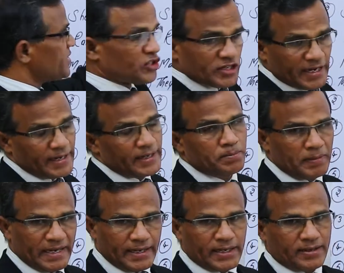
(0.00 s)

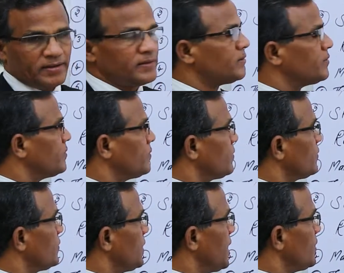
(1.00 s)
statement.
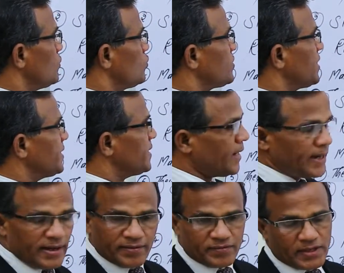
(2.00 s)
They are used at the
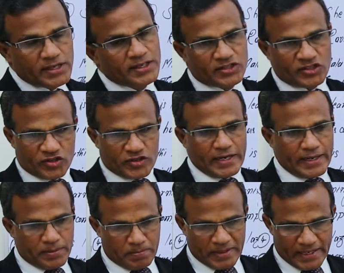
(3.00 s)
end of the
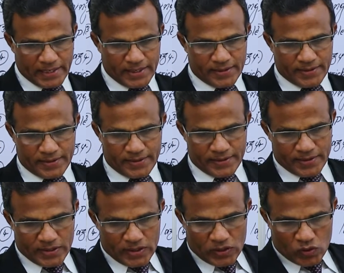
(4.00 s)
statement.
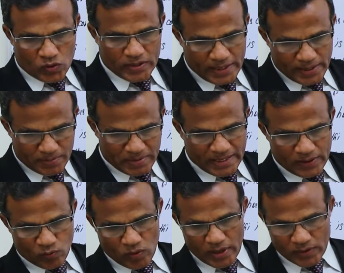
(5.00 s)
Okay, but
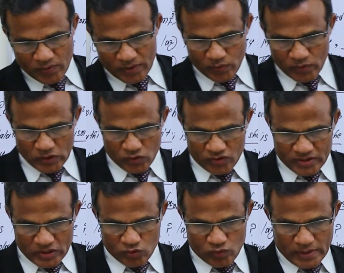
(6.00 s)
in what way we use
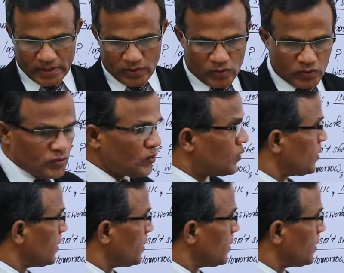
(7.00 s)
this one also?